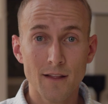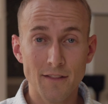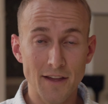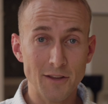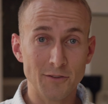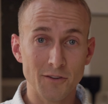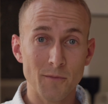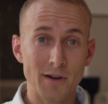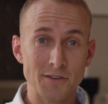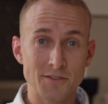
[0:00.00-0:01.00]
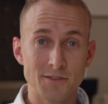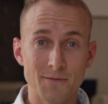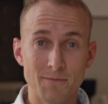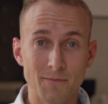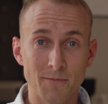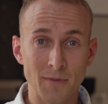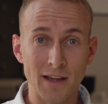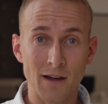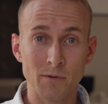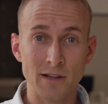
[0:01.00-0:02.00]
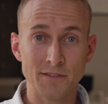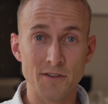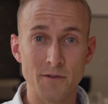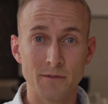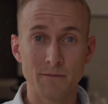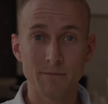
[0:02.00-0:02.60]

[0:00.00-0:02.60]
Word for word: Thank you so much, and God bless you.